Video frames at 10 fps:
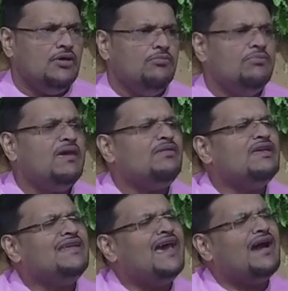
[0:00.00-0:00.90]
Maybe
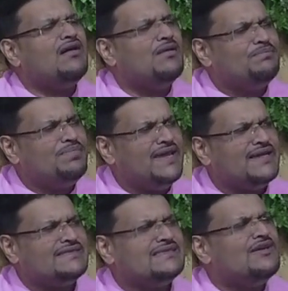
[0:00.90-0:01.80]
there are
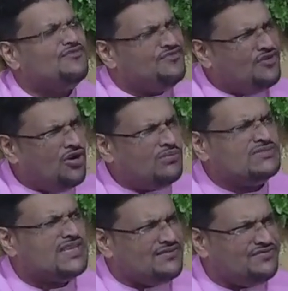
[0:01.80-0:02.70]
complex forms
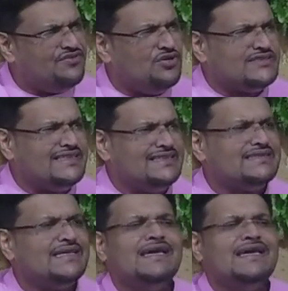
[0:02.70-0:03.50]
and forces